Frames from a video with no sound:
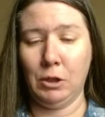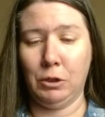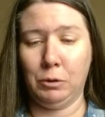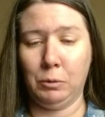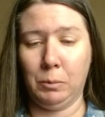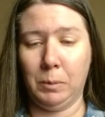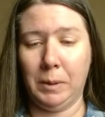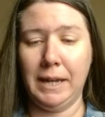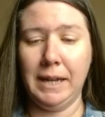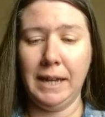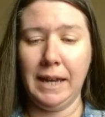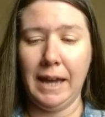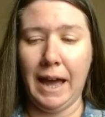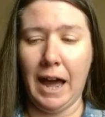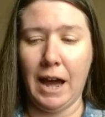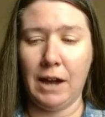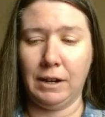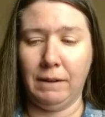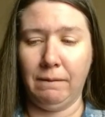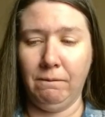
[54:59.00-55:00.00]
3
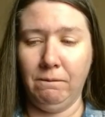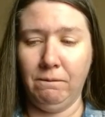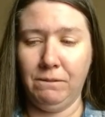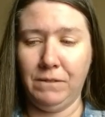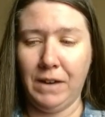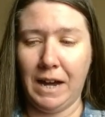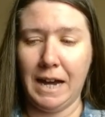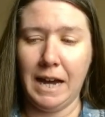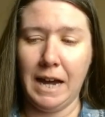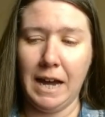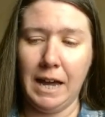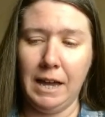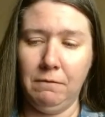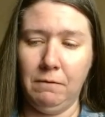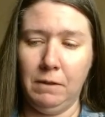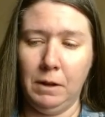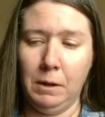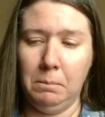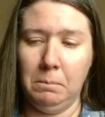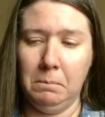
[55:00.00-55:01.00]
out of 5
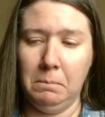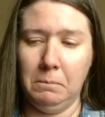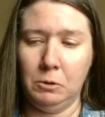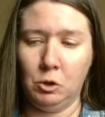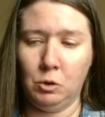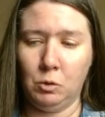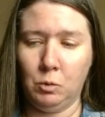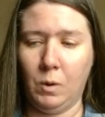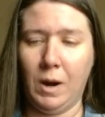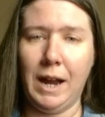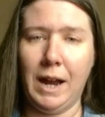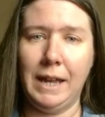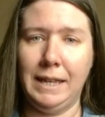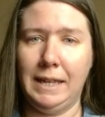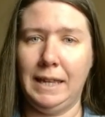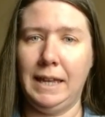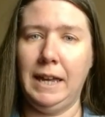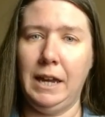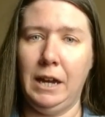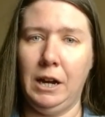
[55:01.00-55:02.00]

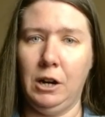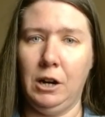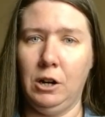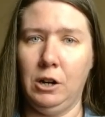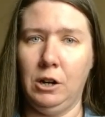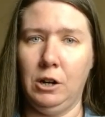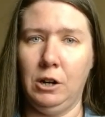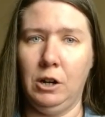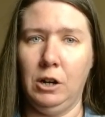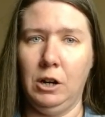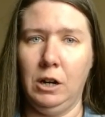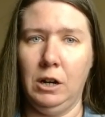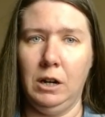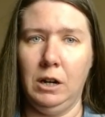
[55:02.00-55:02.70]
TRICARE